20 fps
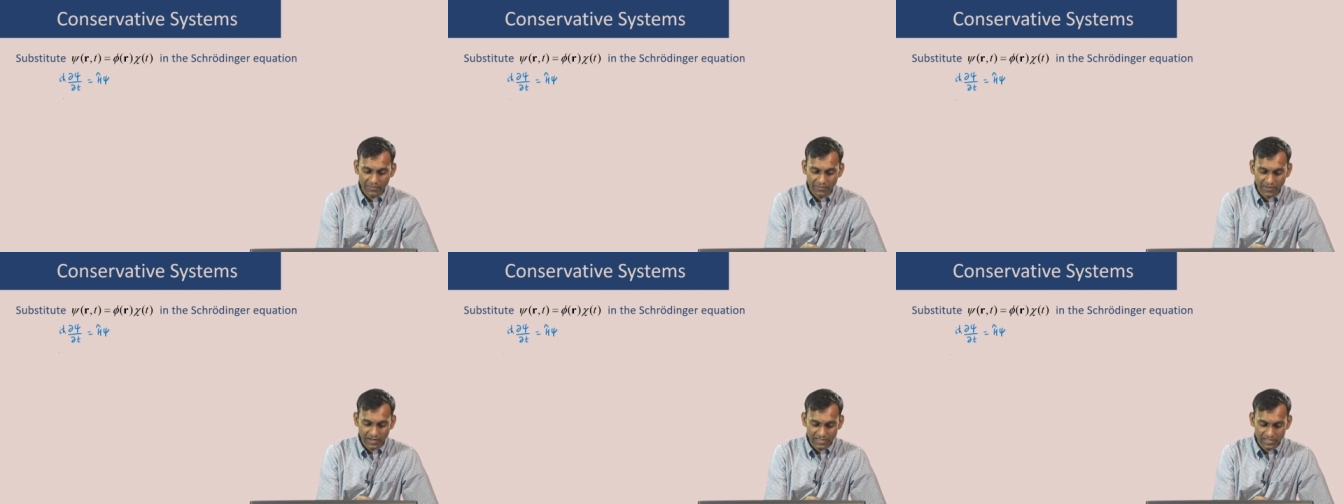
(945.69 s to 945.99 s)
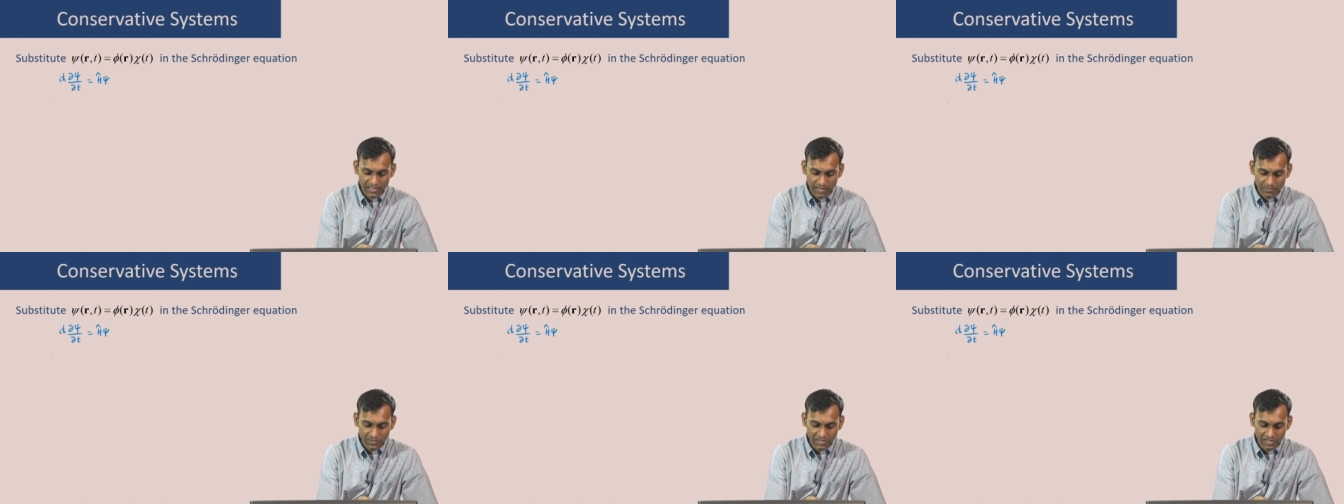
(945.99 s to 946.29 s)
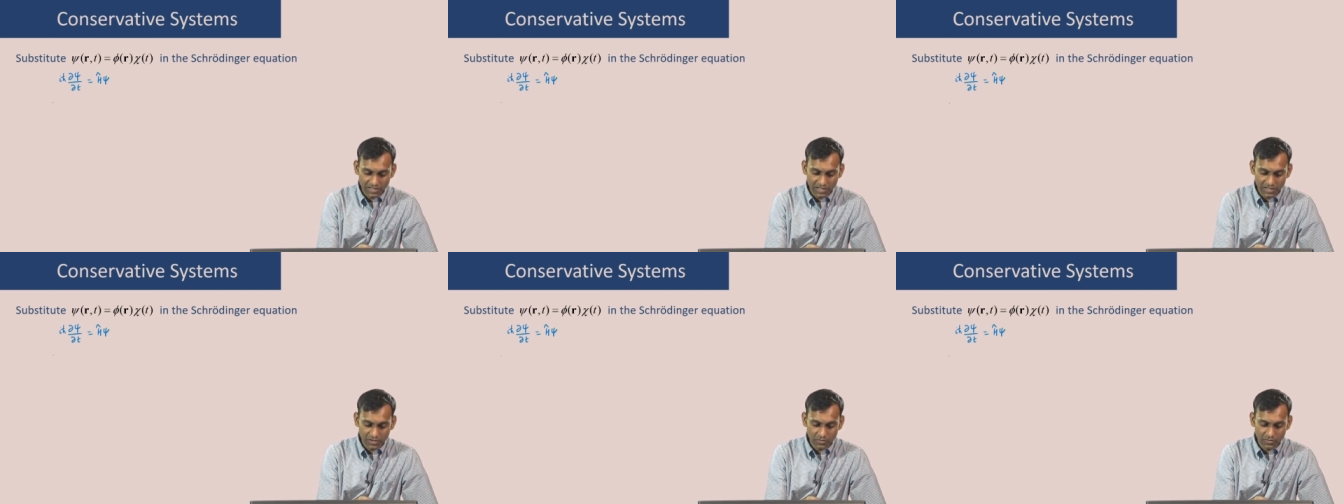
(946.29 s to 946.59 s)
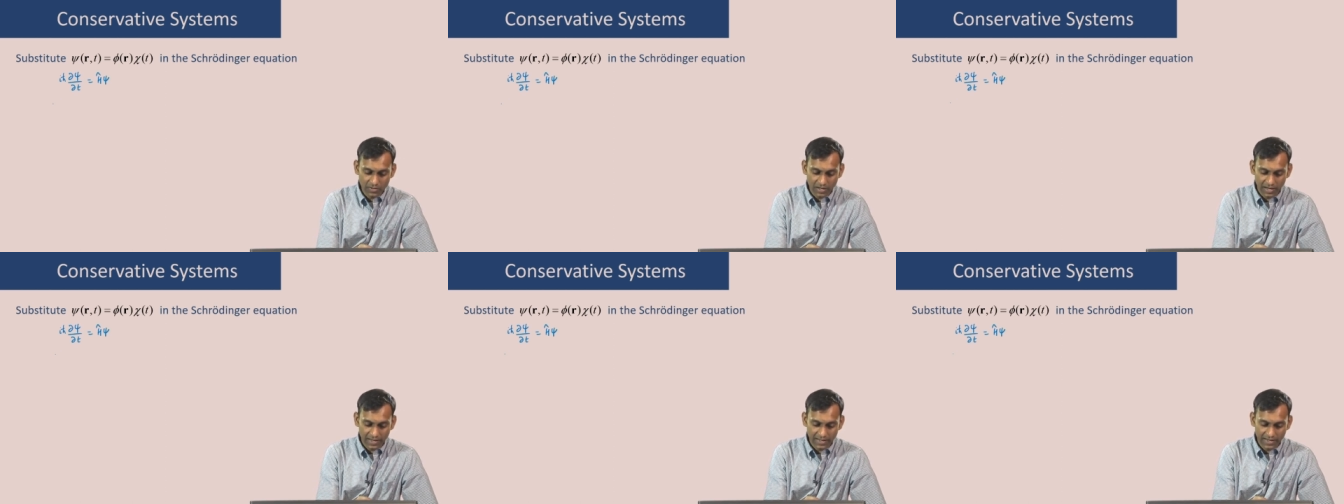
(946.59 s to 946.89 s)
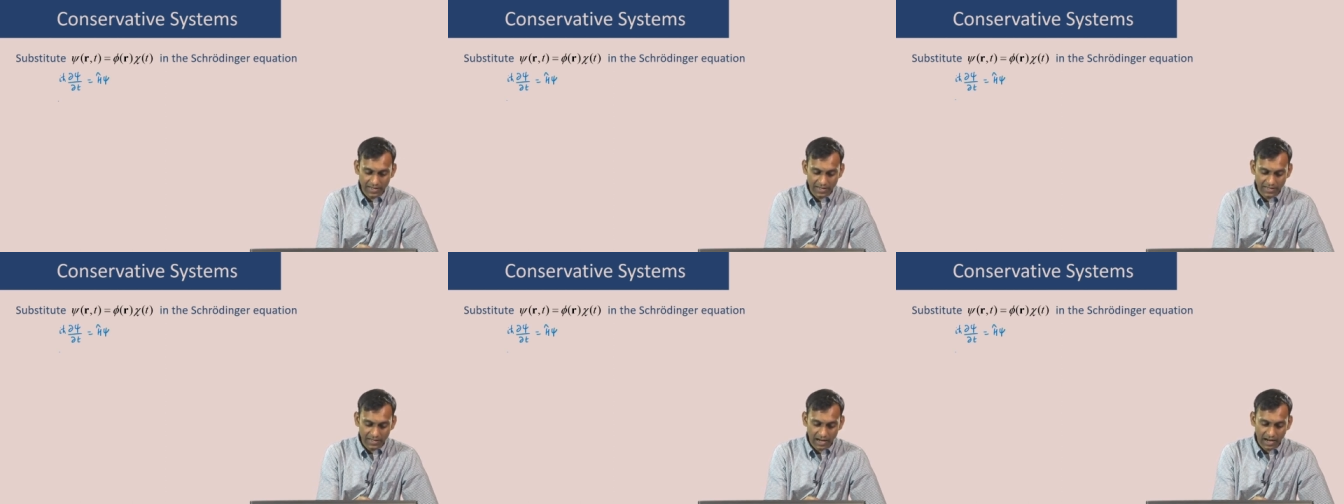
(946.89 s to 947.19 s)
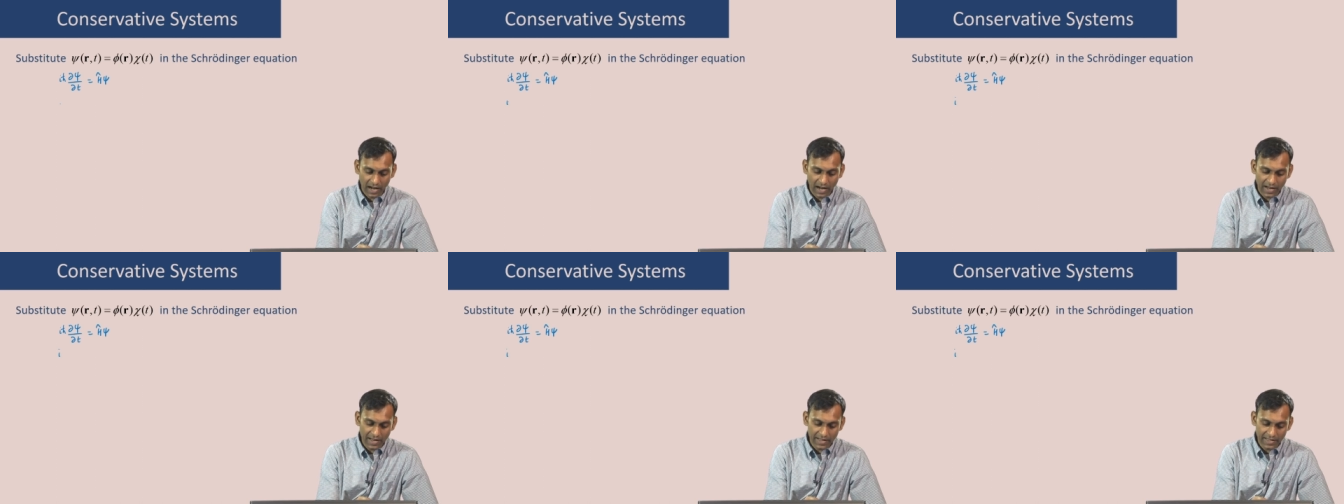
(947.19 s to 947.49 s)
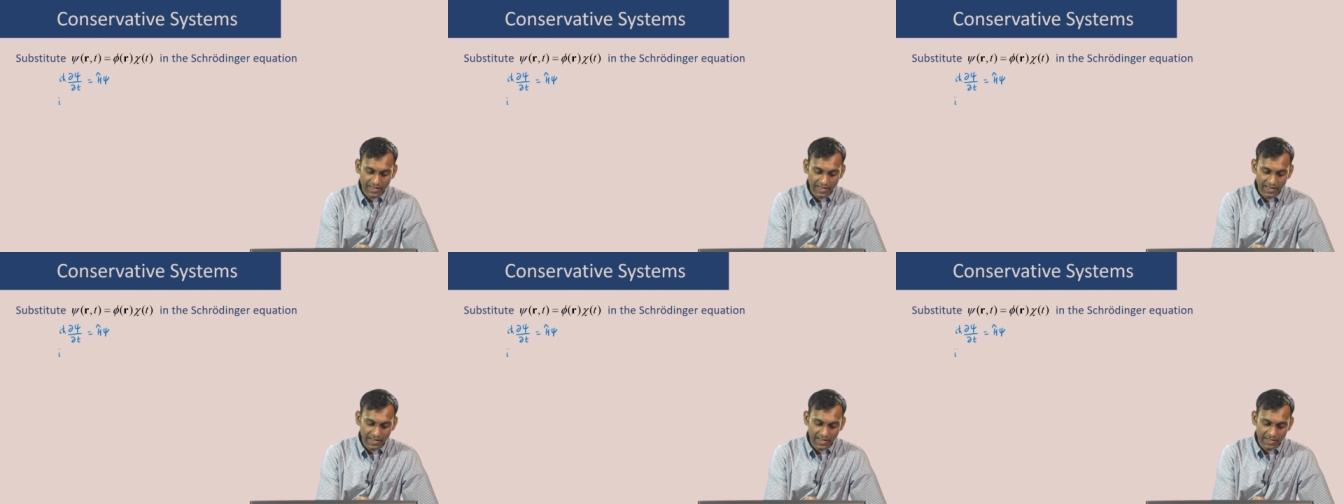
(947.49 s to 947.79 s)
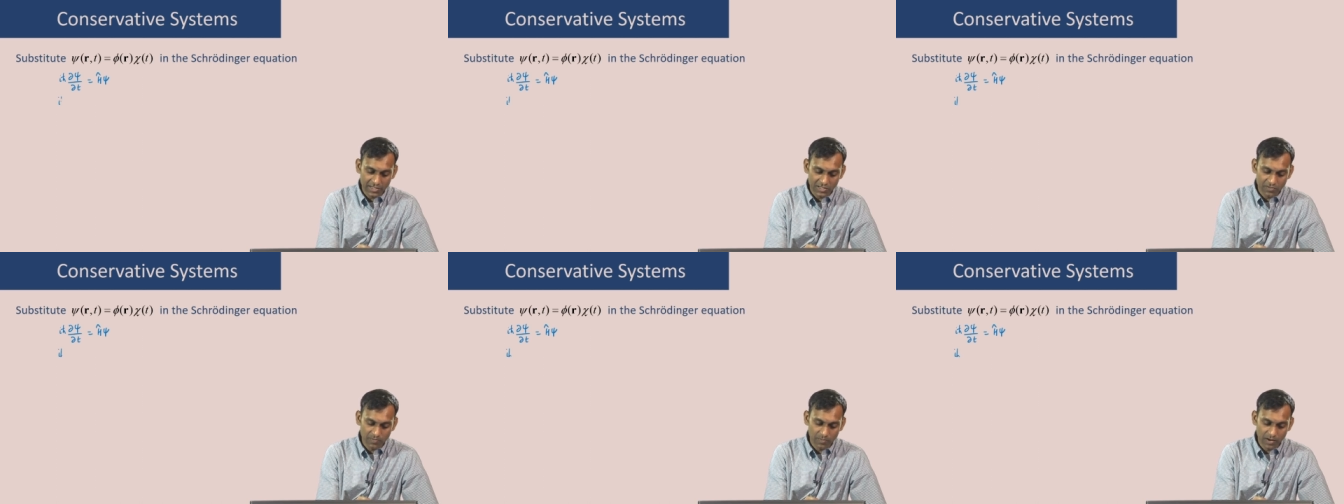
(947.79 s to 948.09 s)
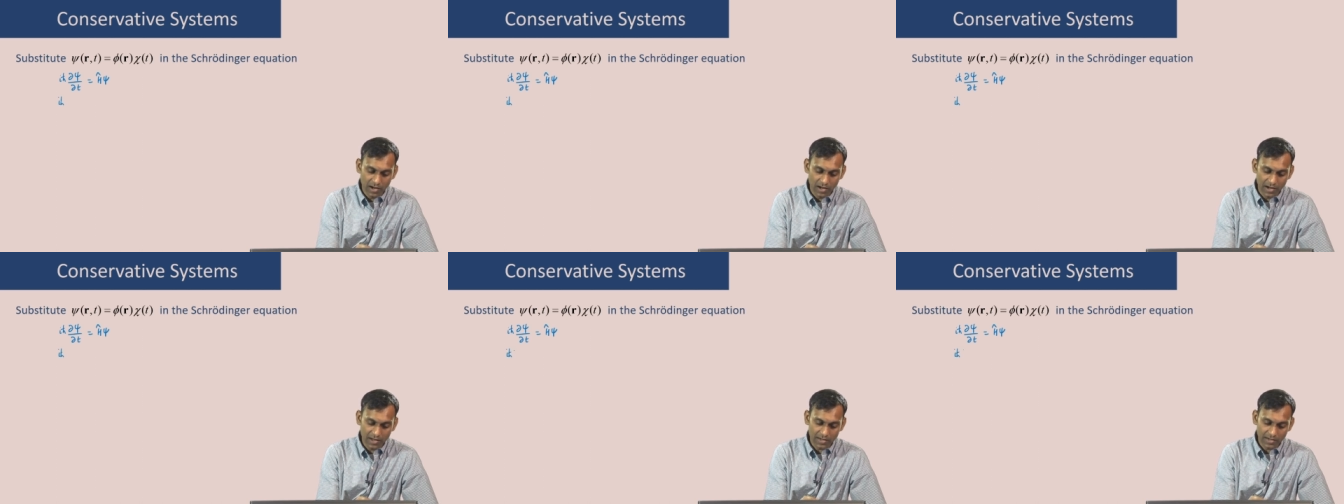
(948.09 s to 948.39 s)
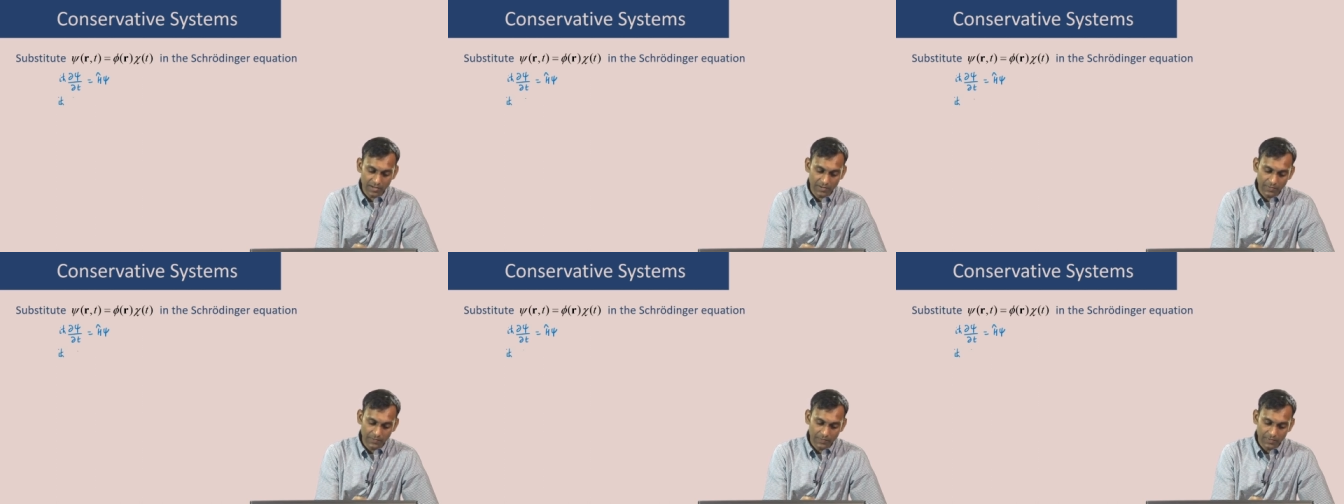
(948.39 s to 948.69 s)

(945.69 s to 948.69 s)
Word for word: if I substitute I get i h bar